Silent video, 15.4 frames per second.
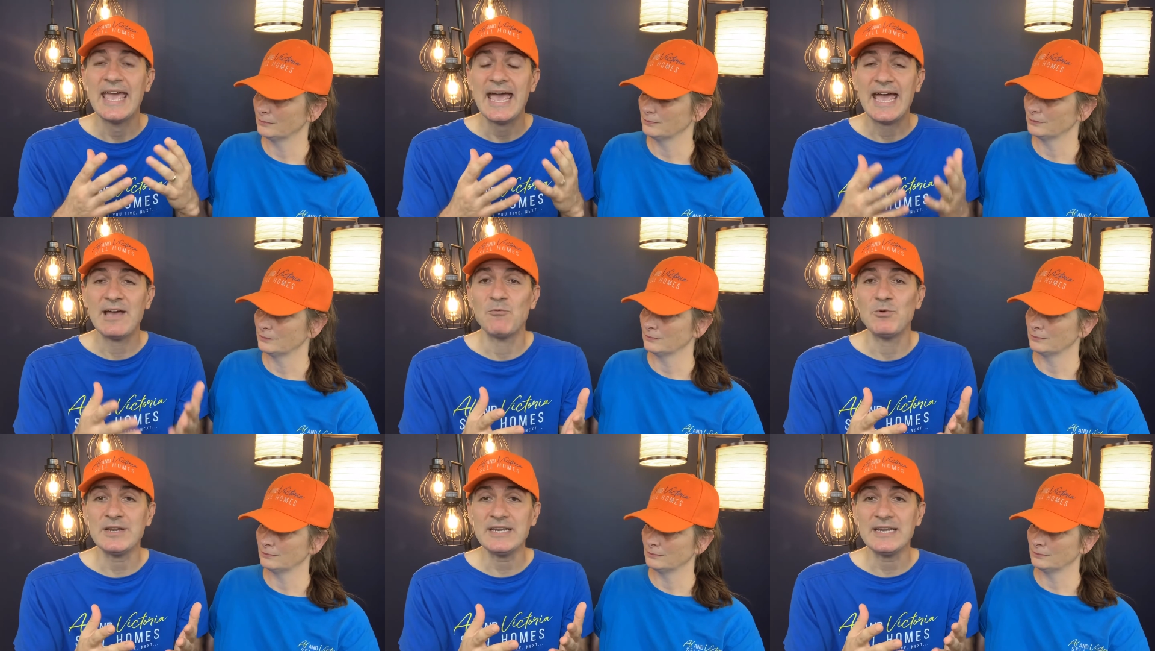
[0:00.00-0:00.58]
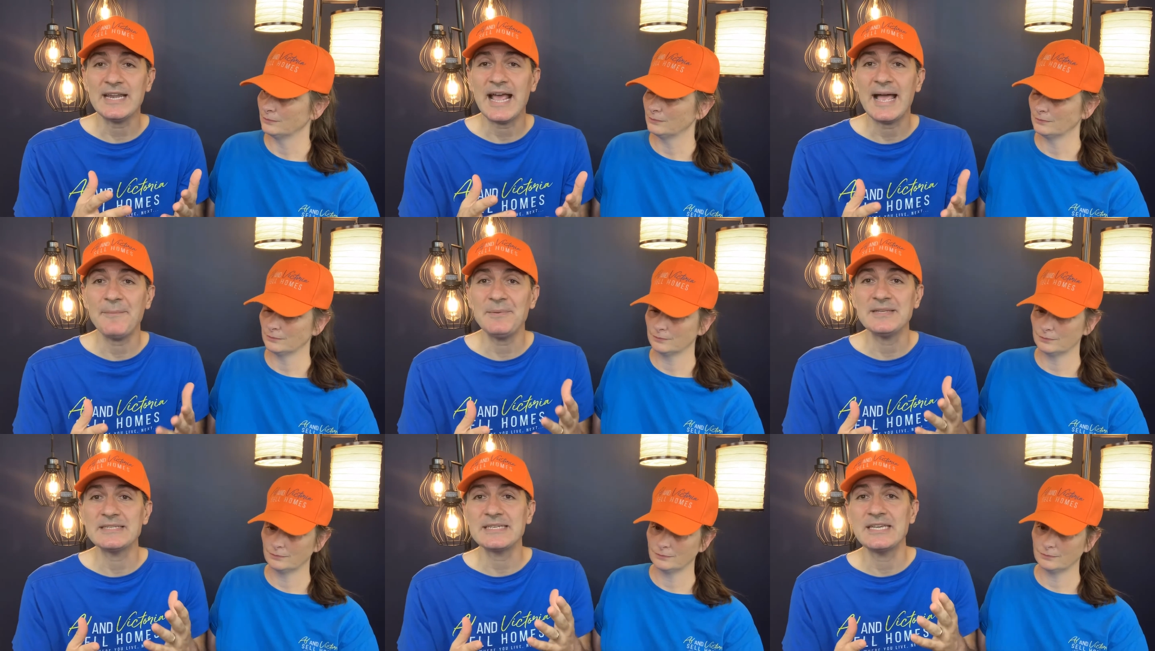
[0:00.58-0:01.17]
Speaker 1: And what it
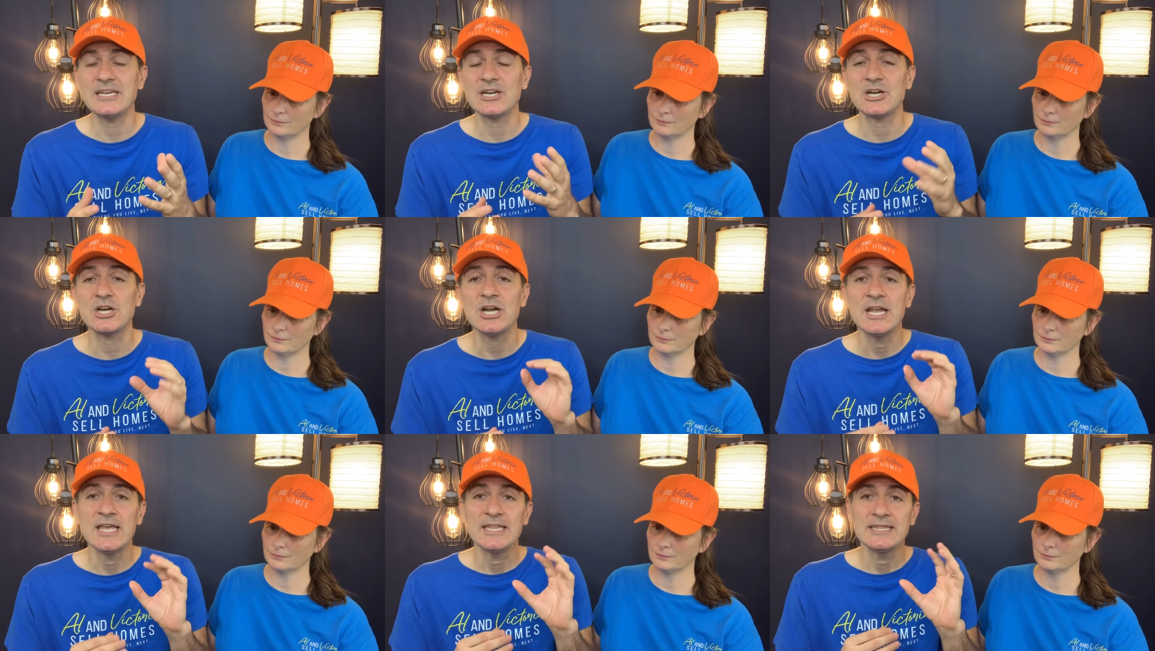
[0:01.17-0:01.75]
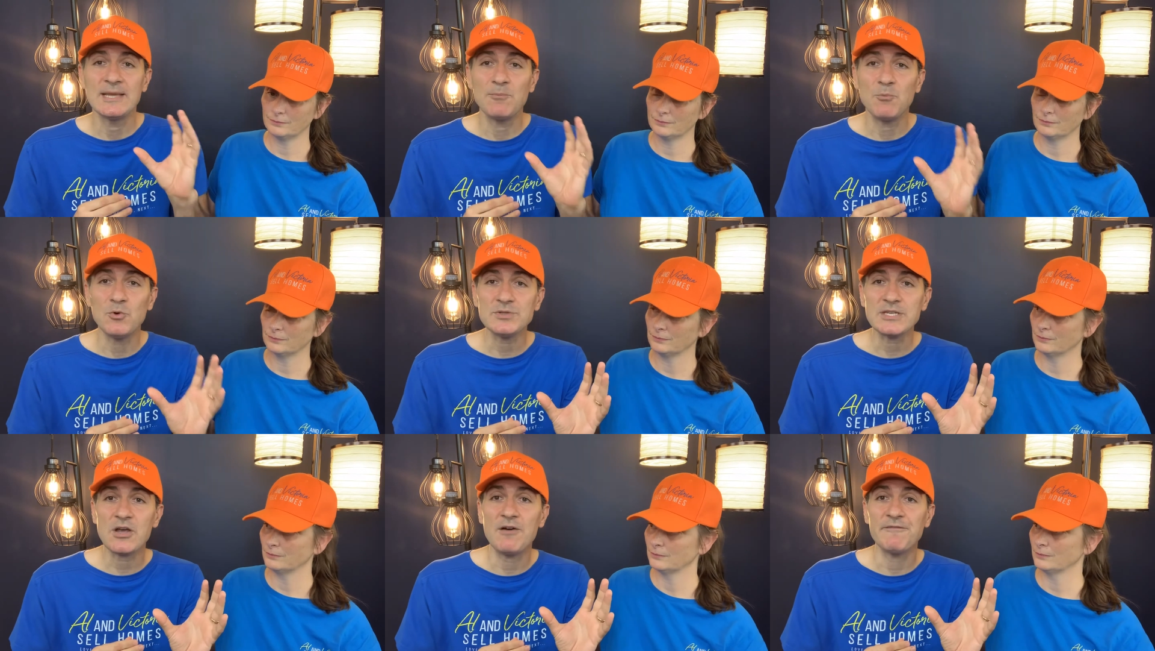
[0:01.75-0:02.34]
happens here, the
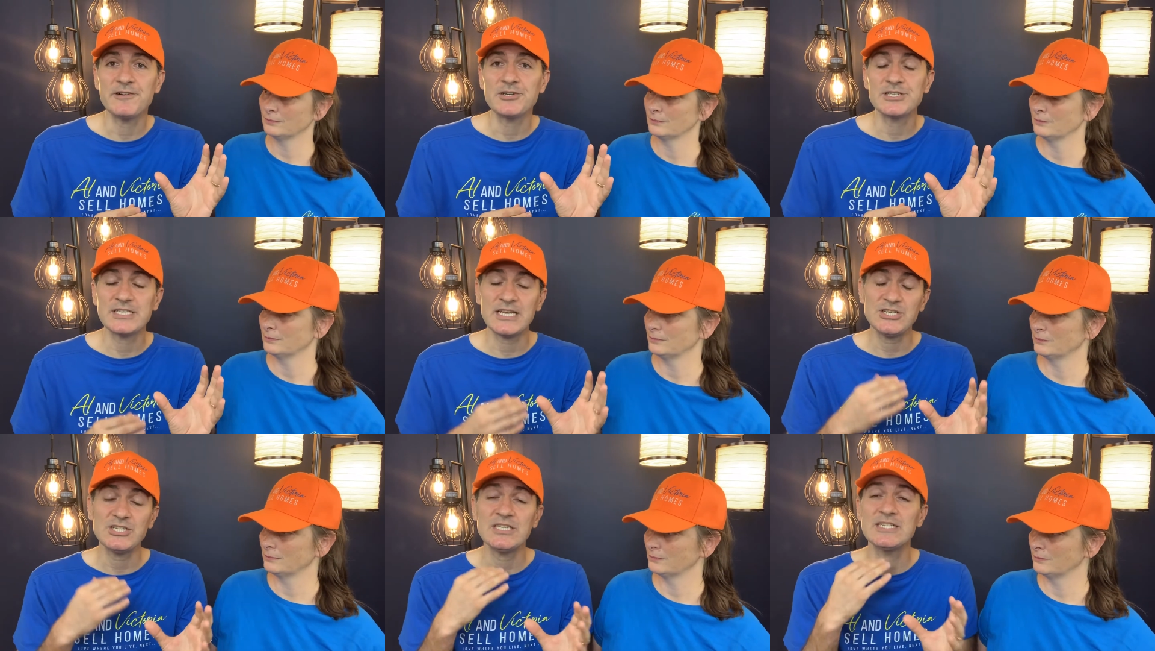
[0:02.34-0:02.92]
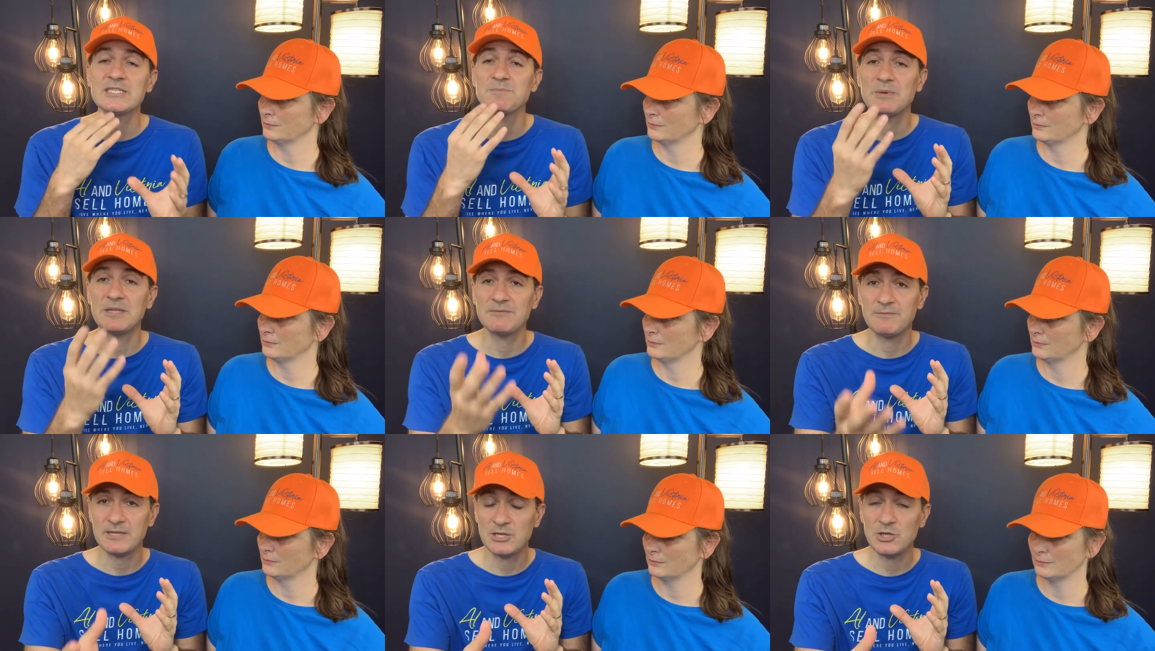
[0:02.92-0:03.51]
most conversation is
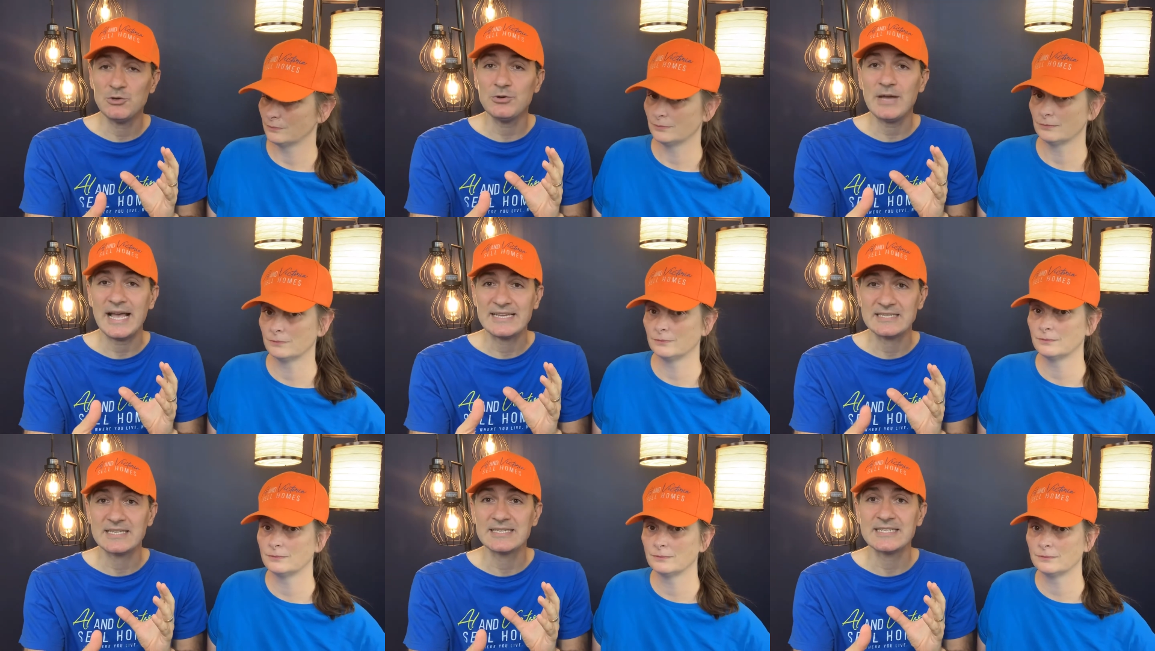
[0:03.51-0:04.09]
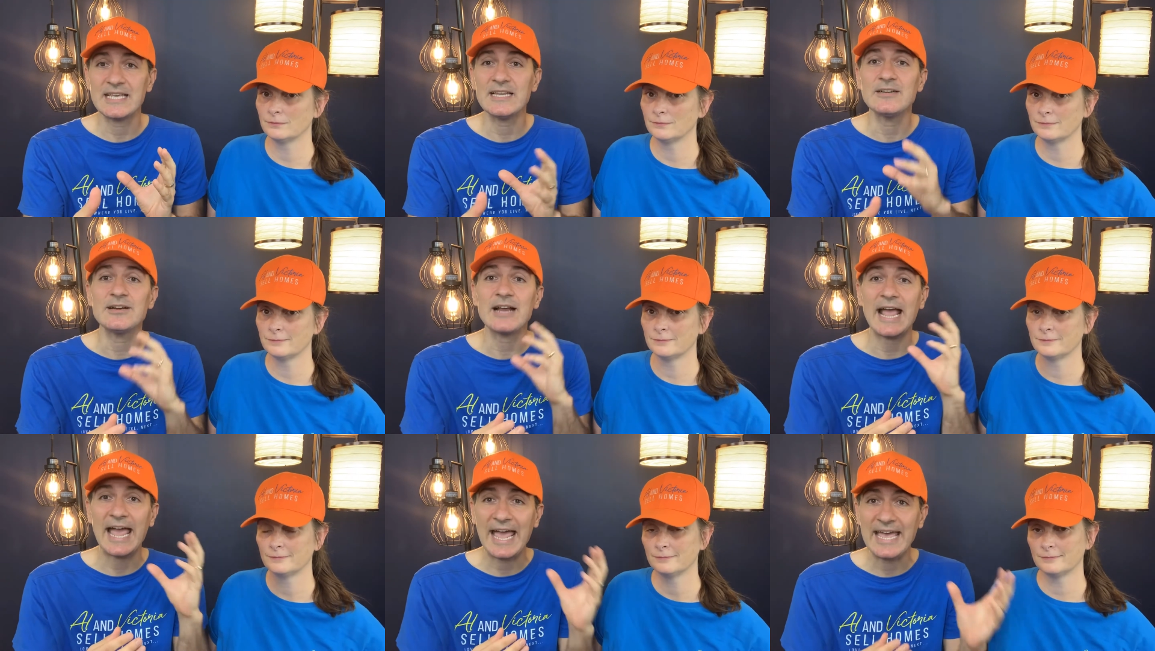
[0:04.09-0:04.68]
between you as a
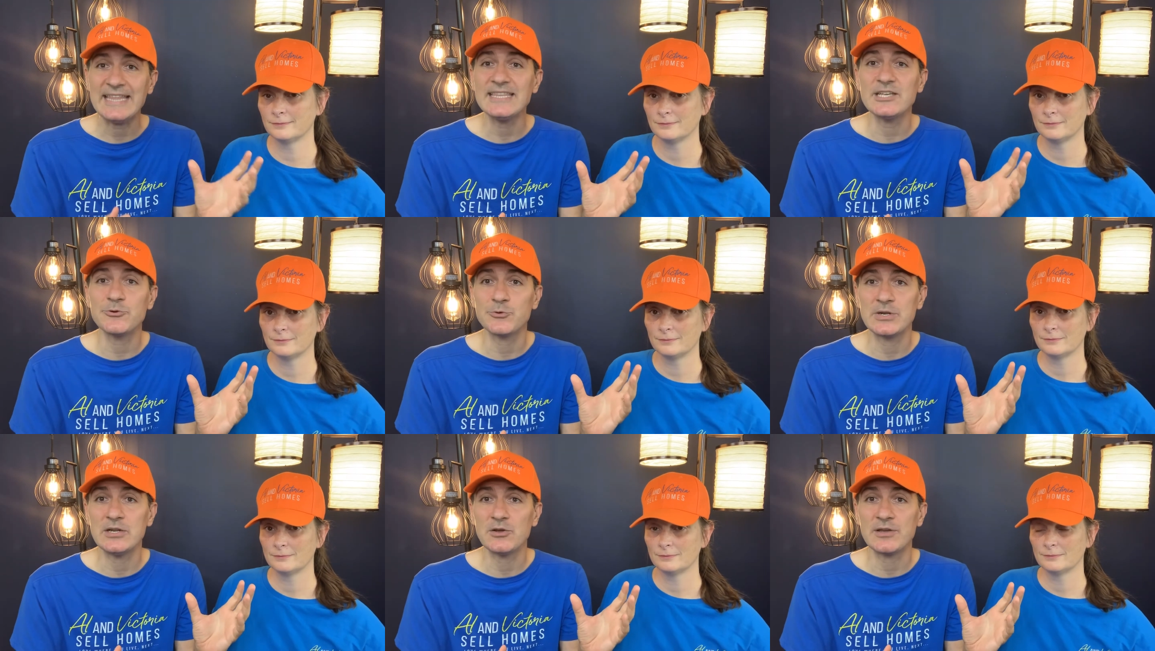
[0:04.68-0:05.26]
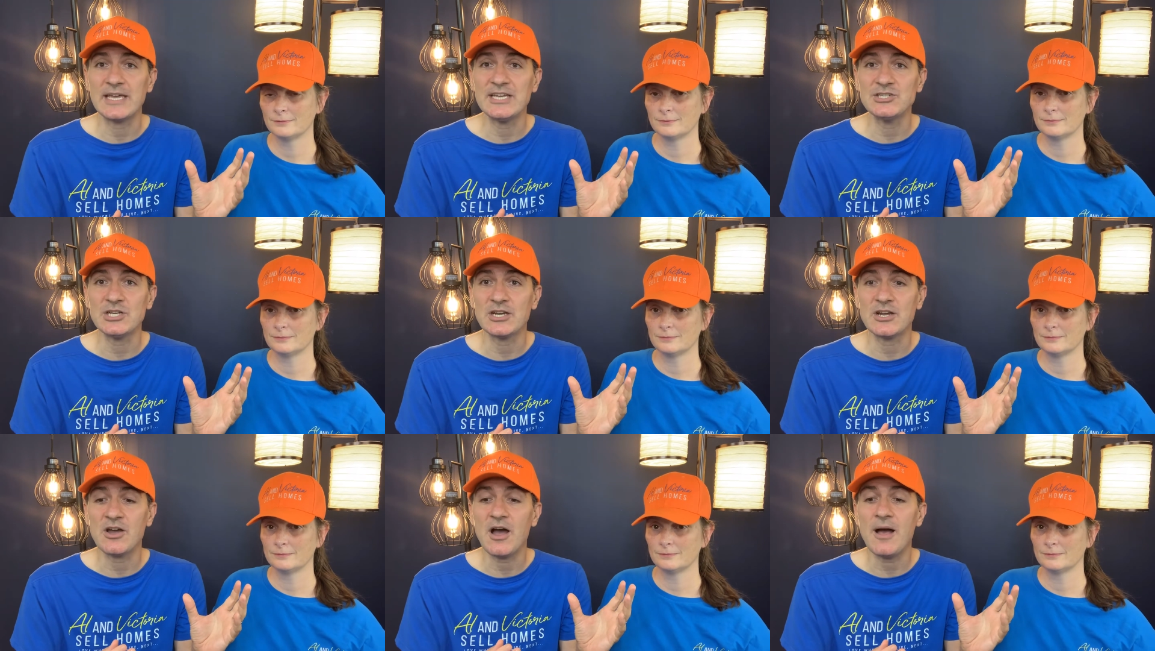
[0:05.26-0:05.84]
seller and the
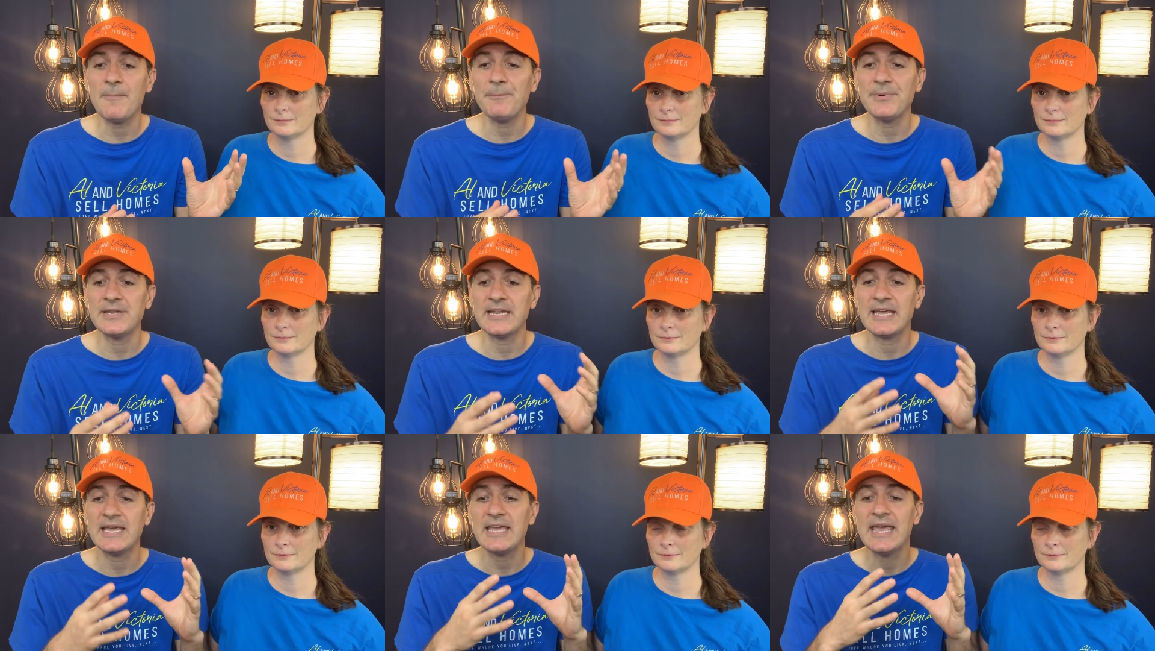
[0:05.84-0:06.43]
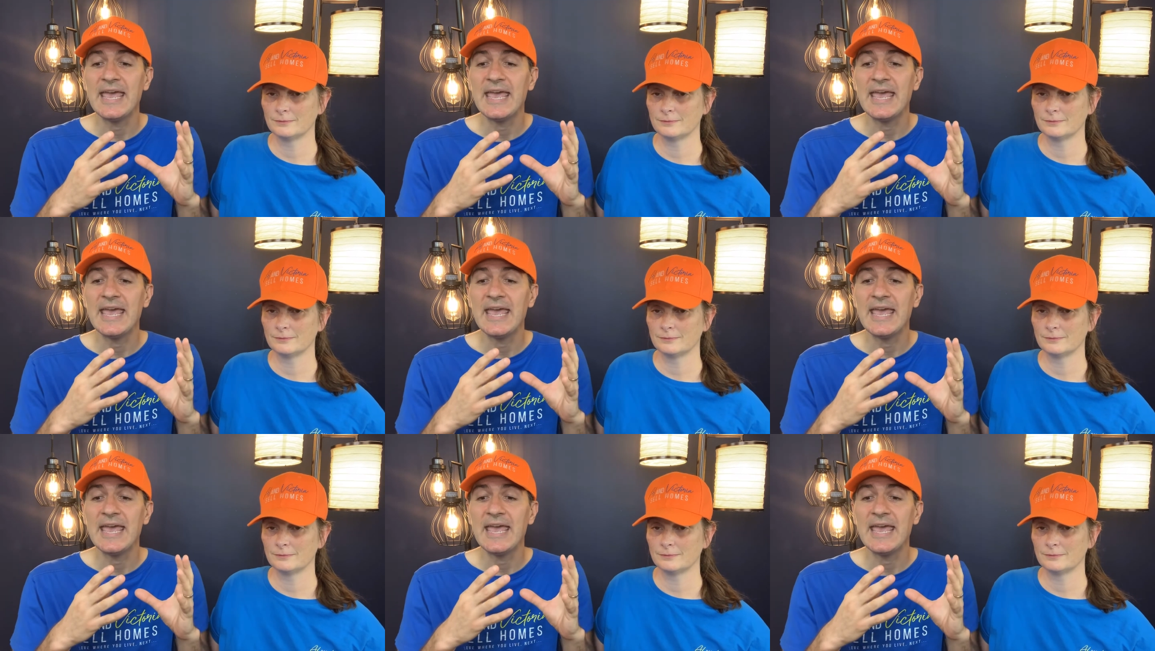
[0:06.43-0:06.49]
relocation company,